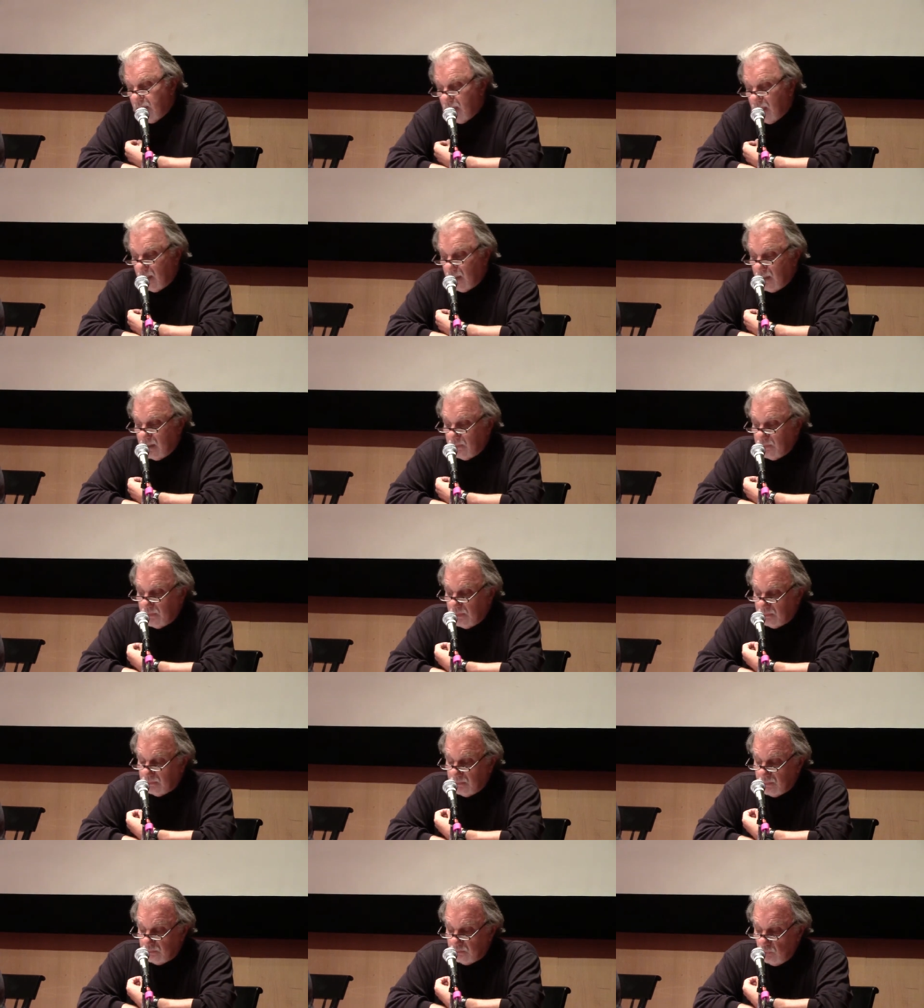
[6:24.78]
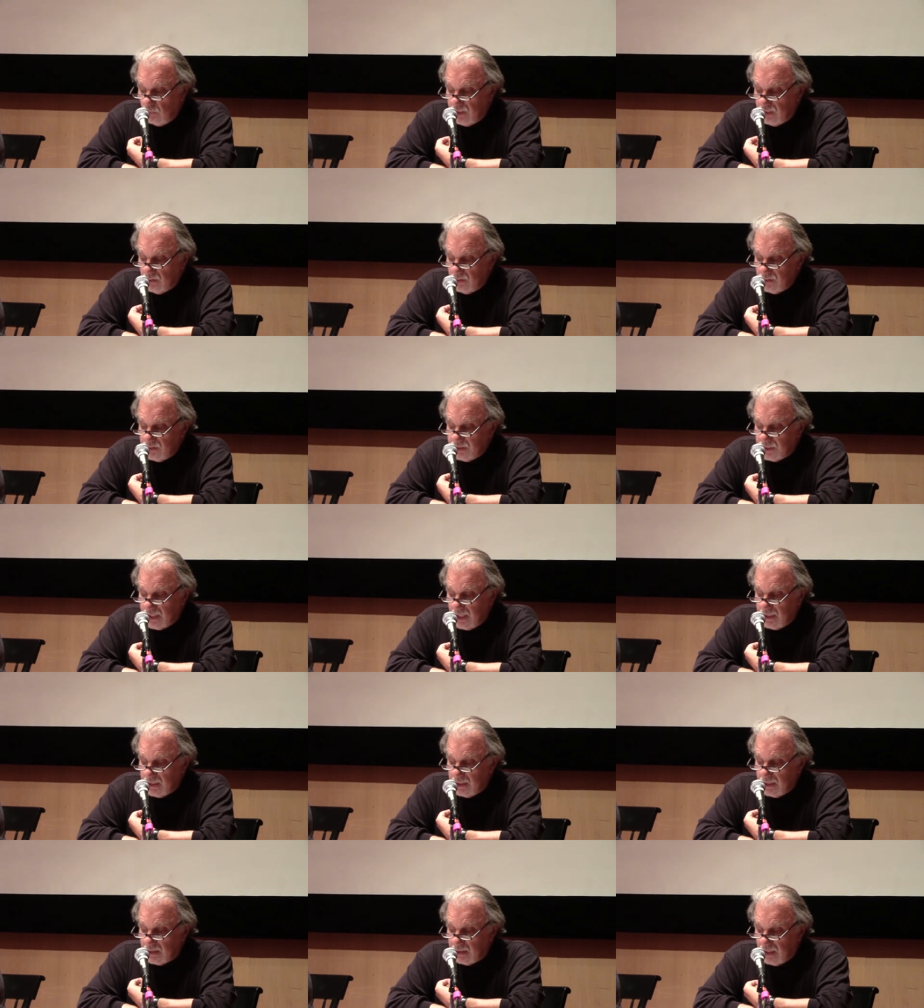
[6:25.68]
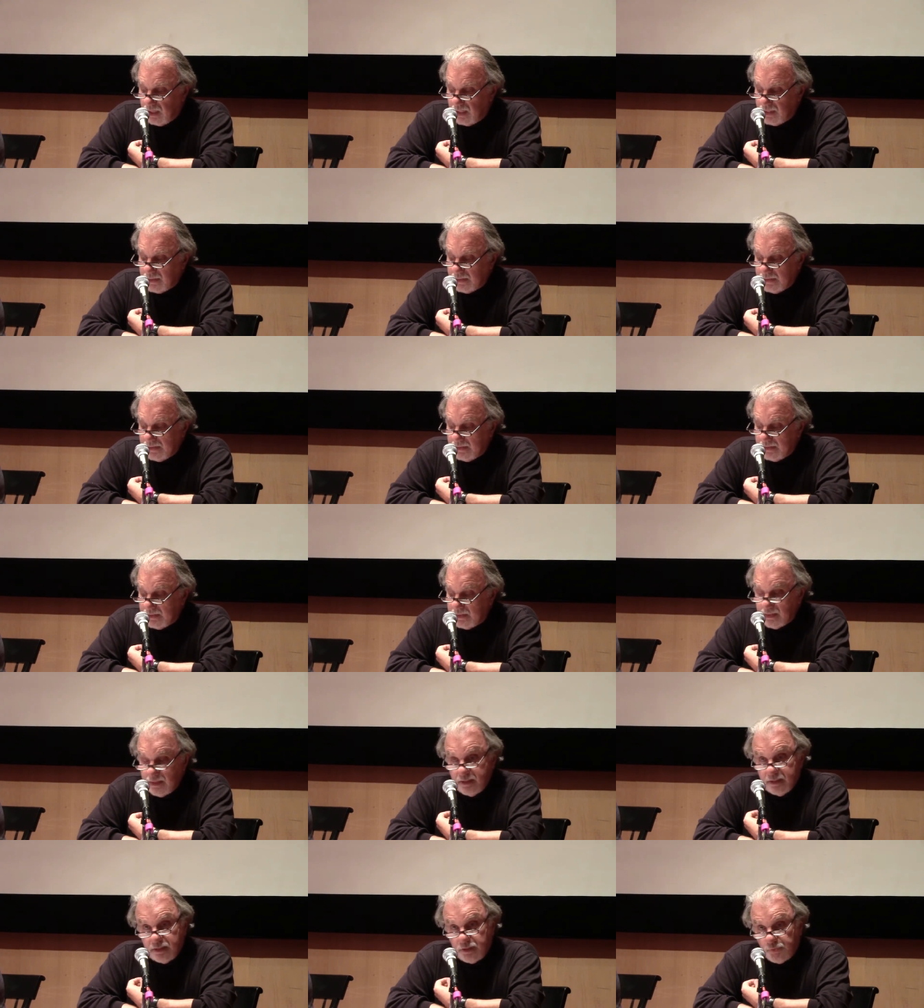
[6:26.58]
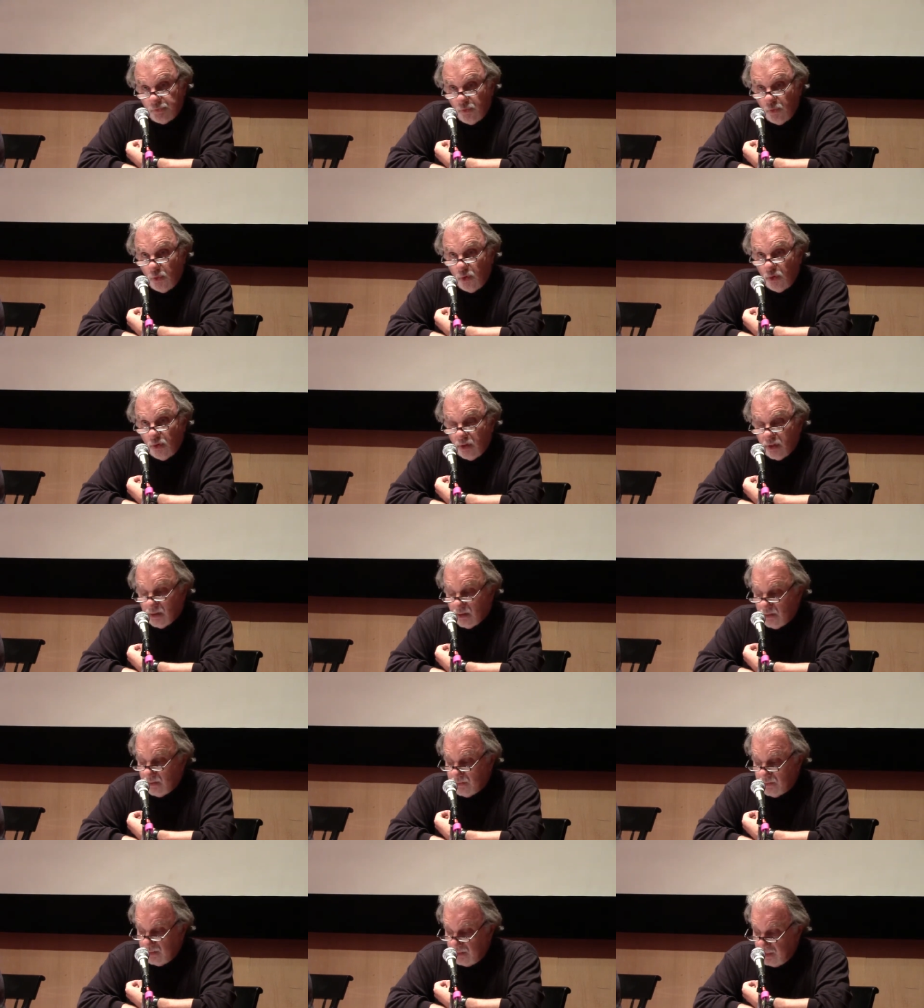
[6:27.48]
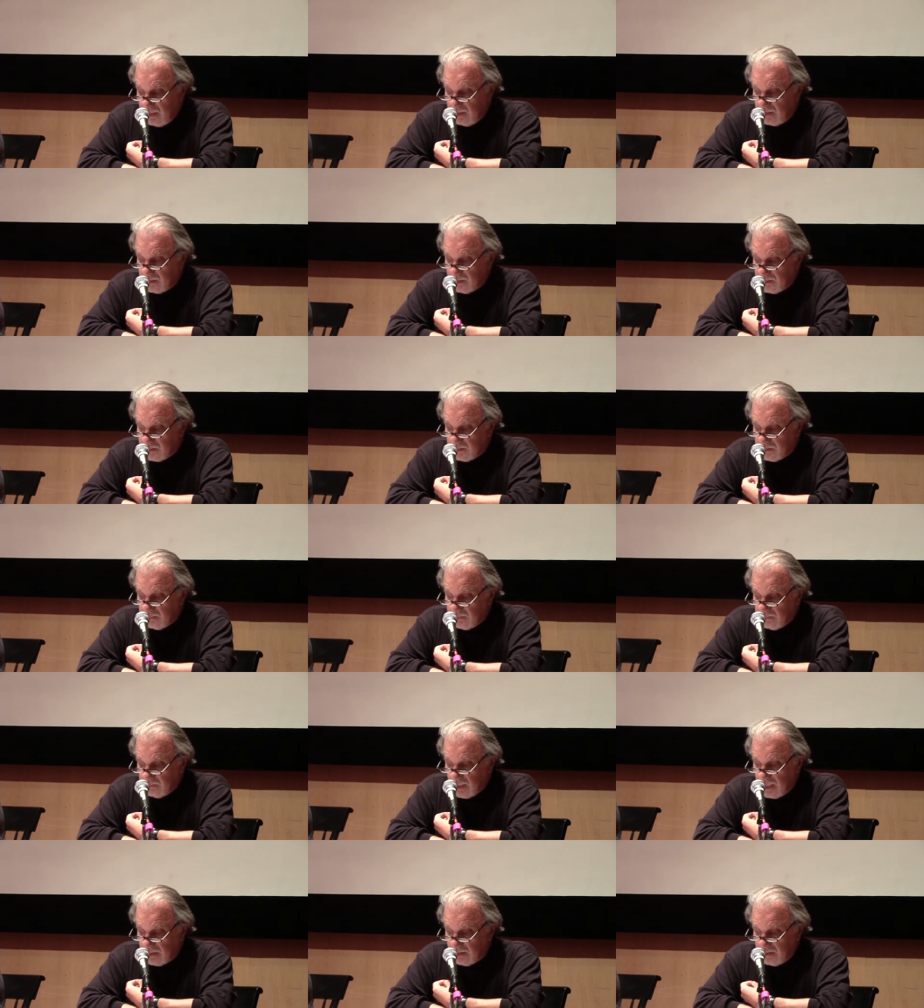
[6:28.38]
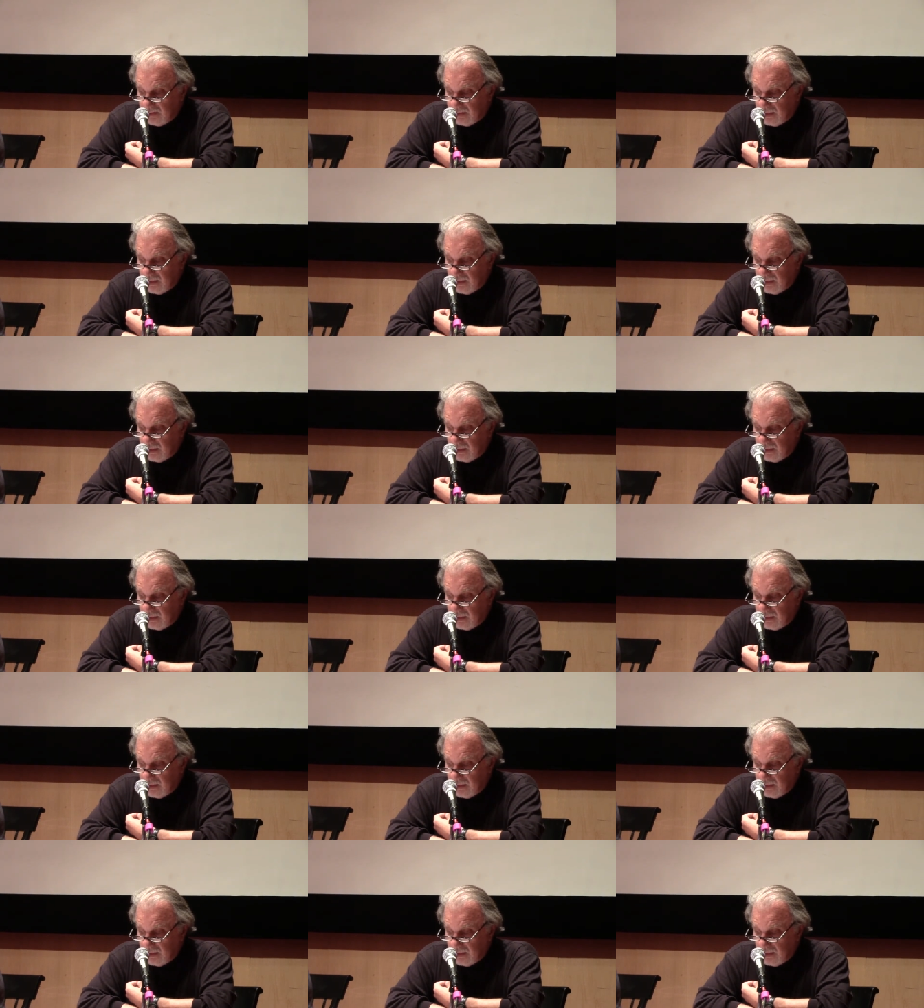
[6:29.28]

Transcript: Uh, we could say that ISIS is four things at the